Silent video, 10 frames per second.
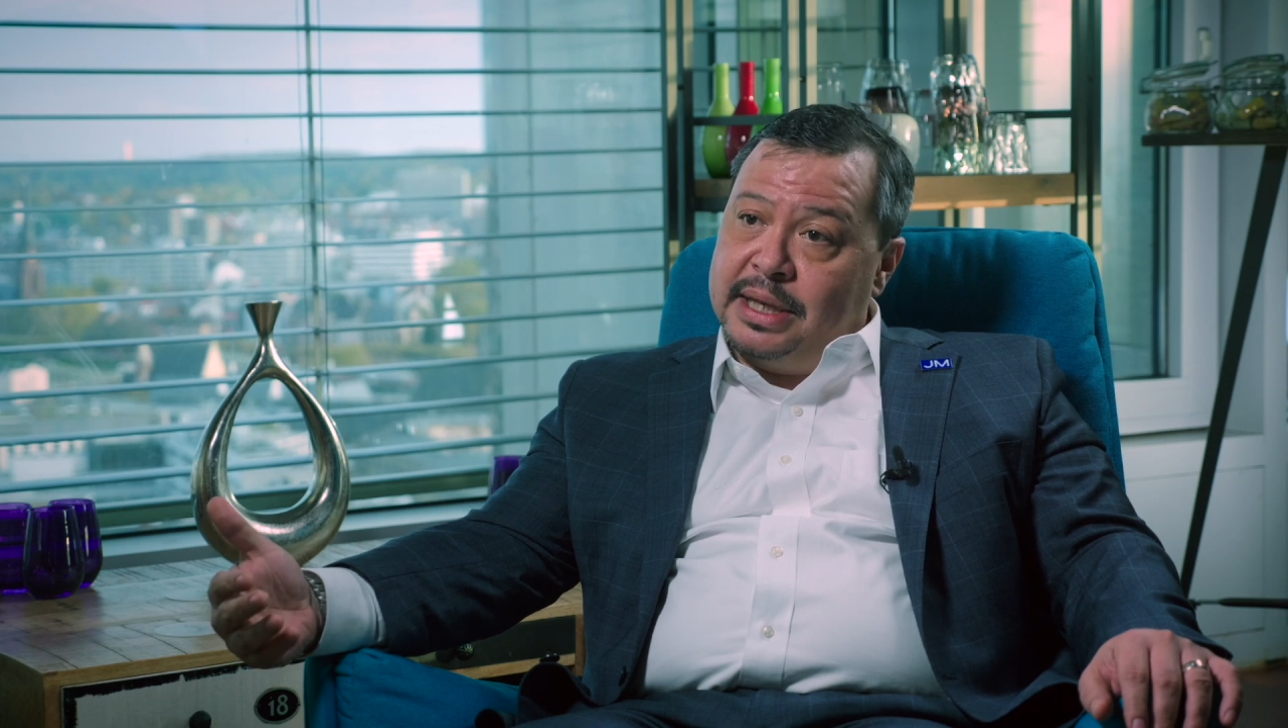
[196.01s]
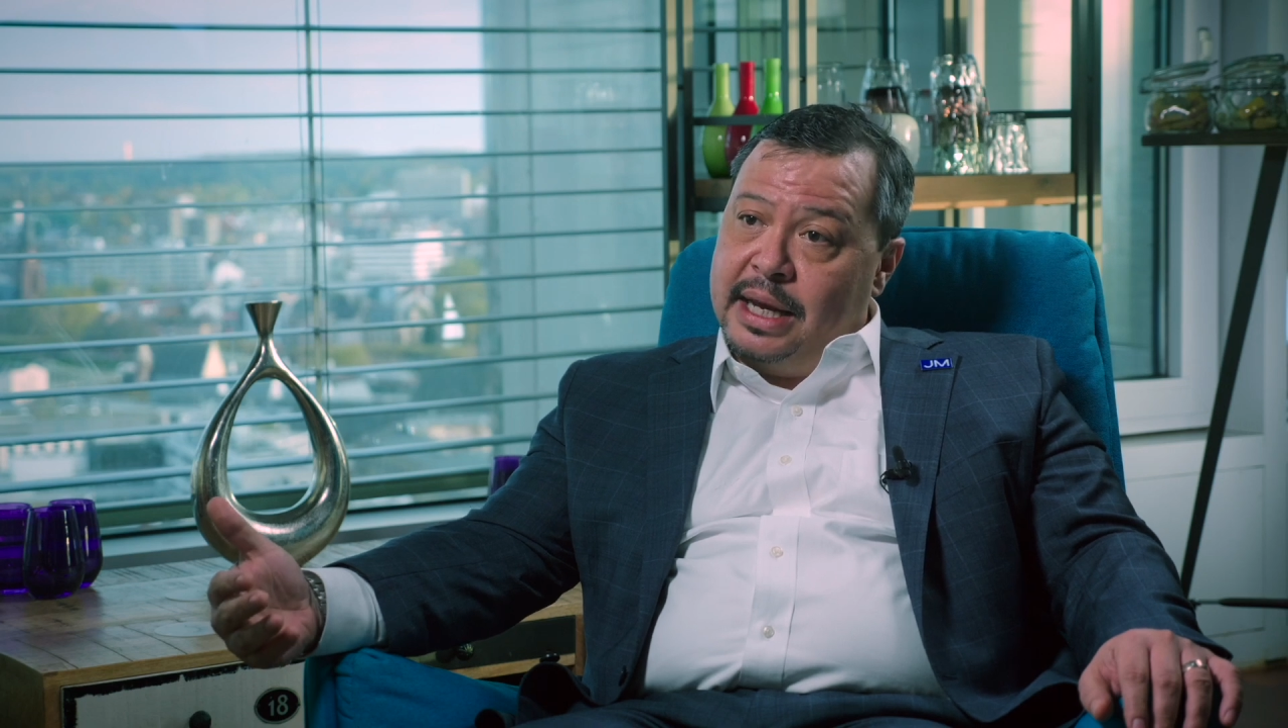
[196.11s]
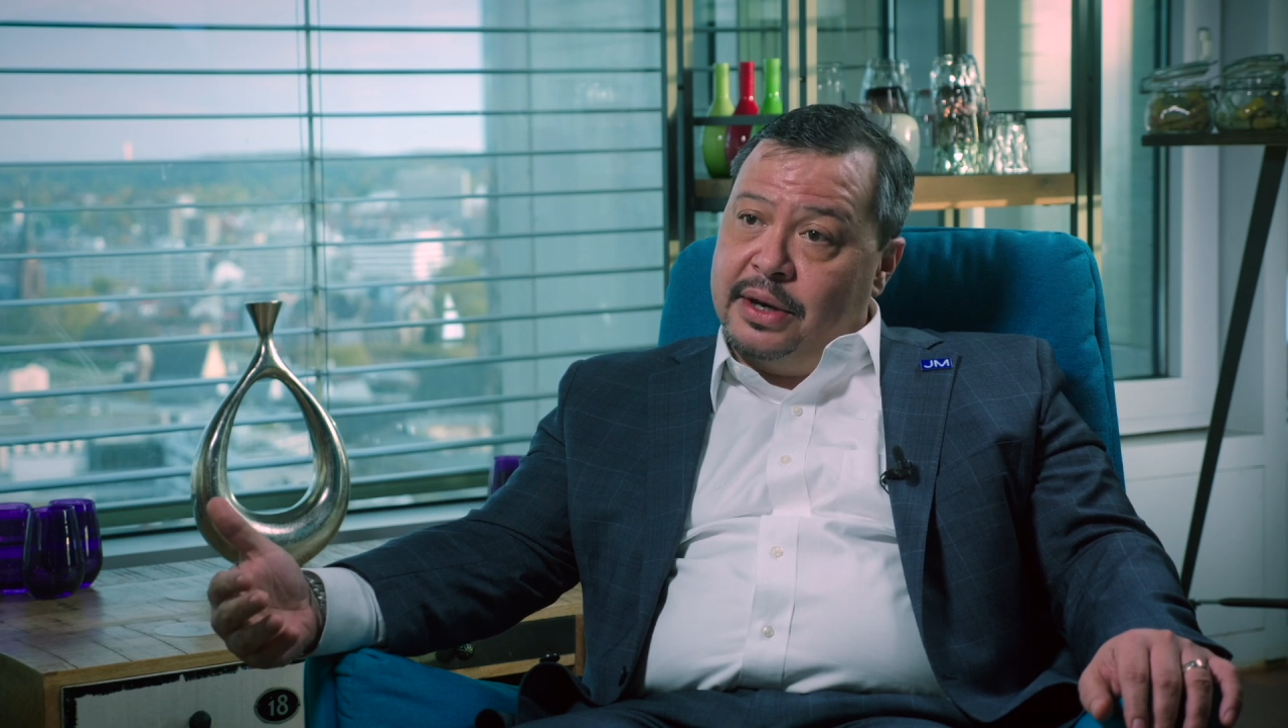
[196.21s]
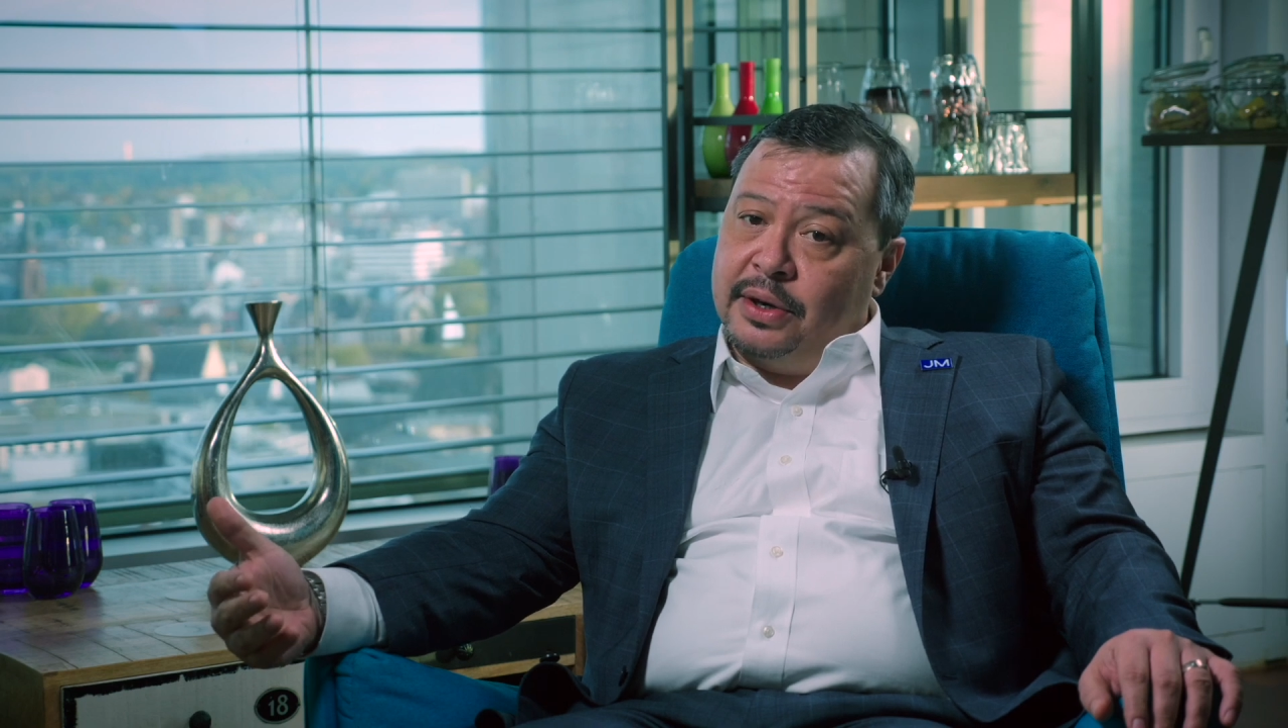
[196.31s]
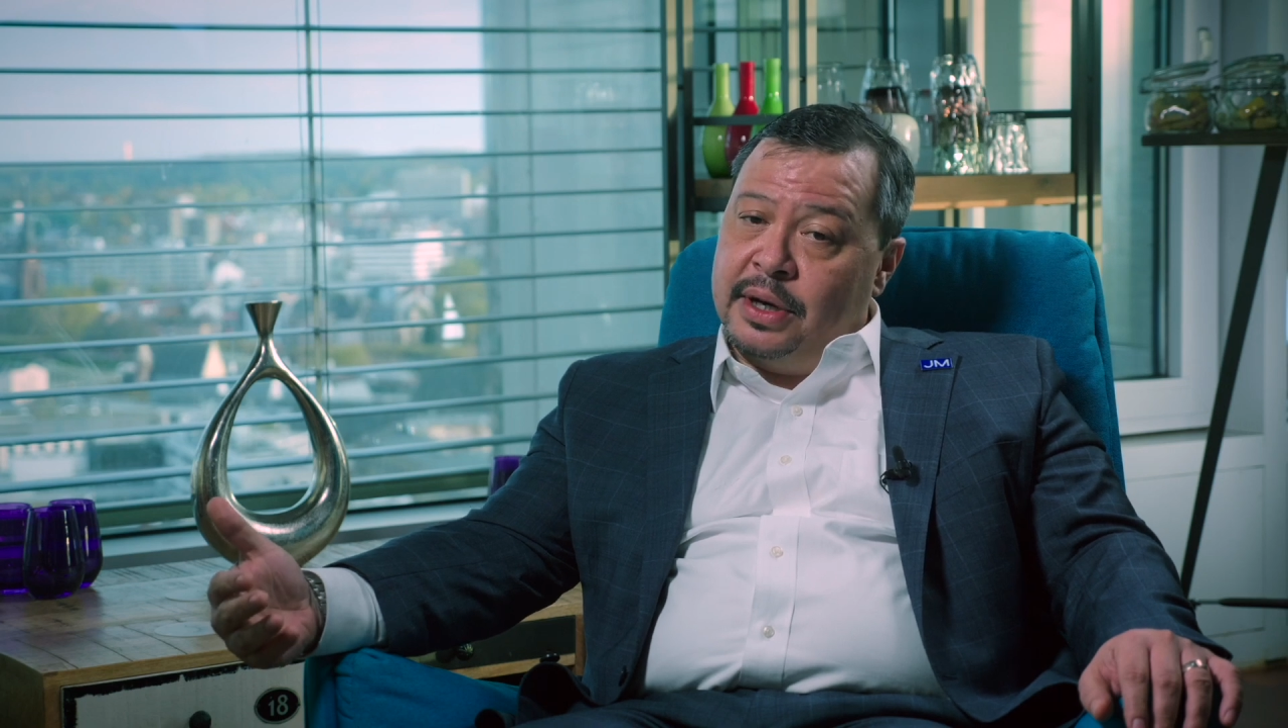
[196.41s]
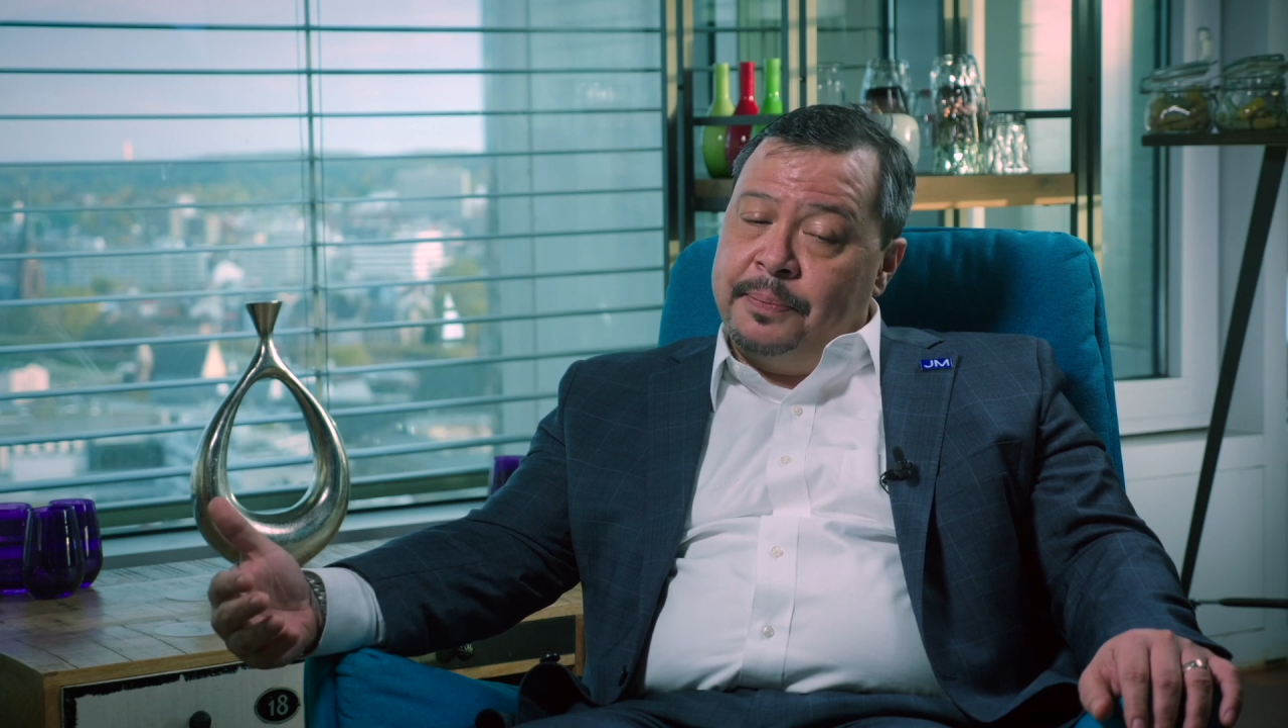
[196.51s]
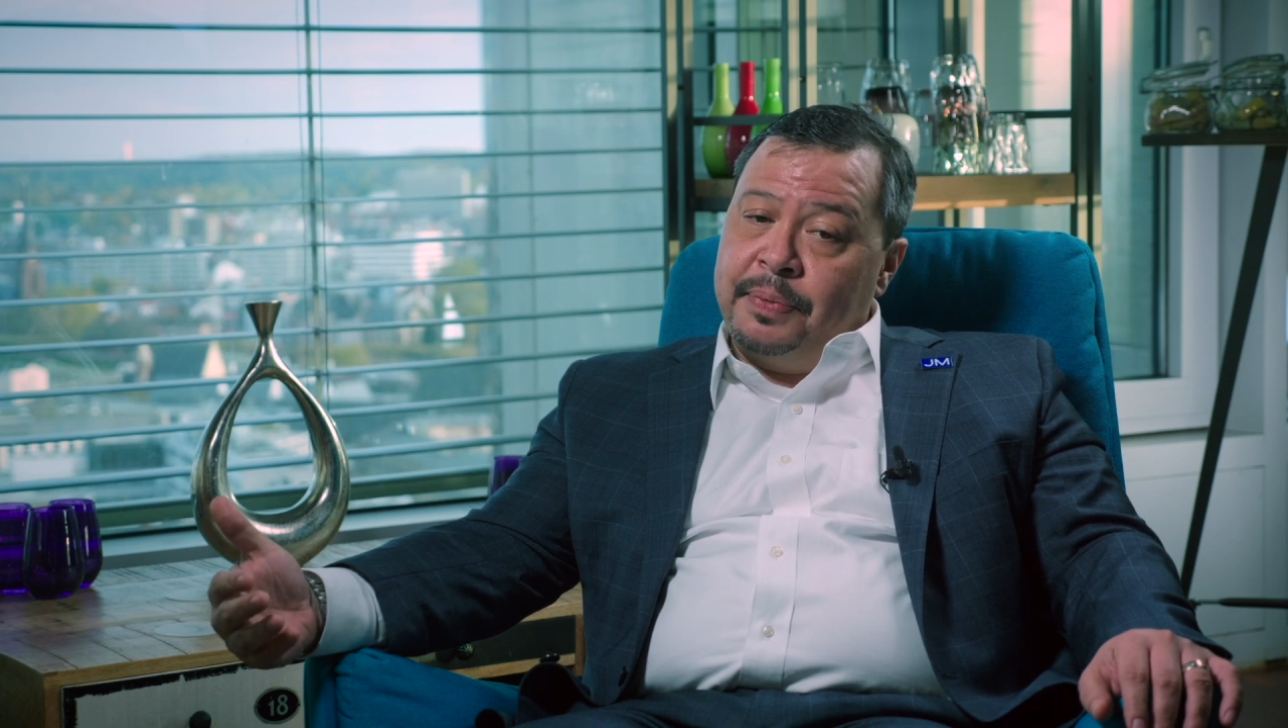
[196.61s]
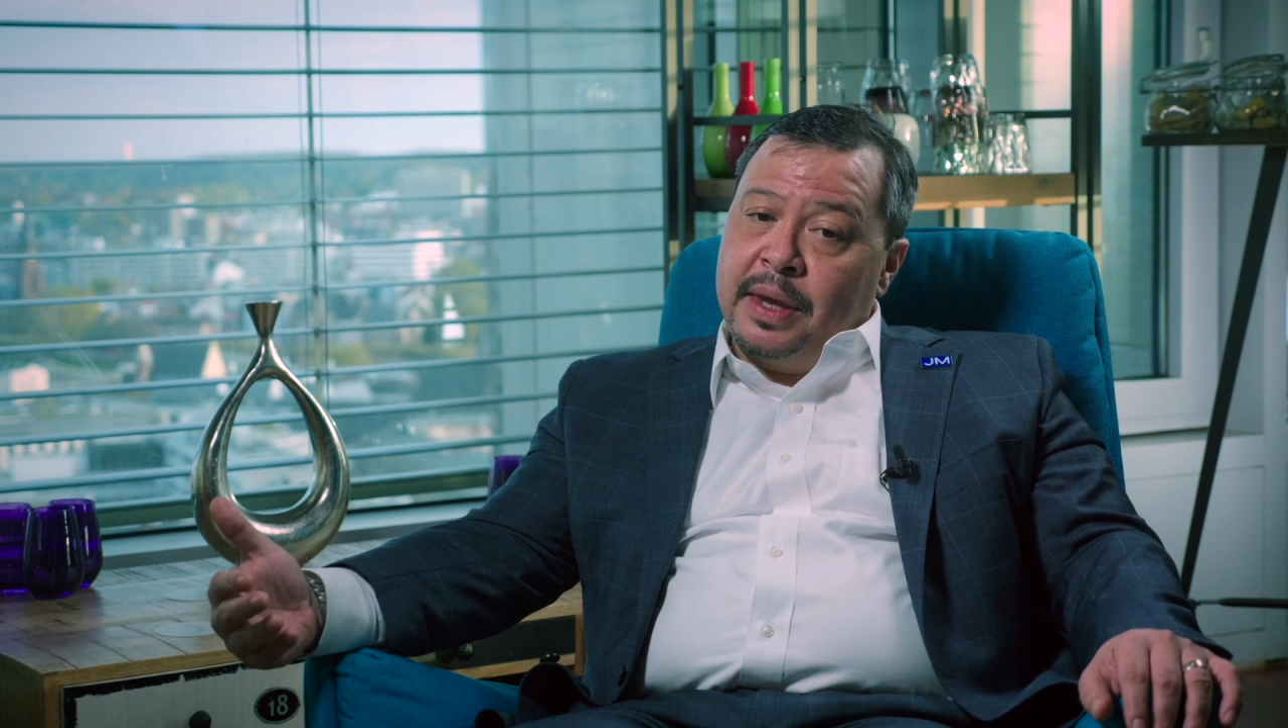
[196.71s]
standard.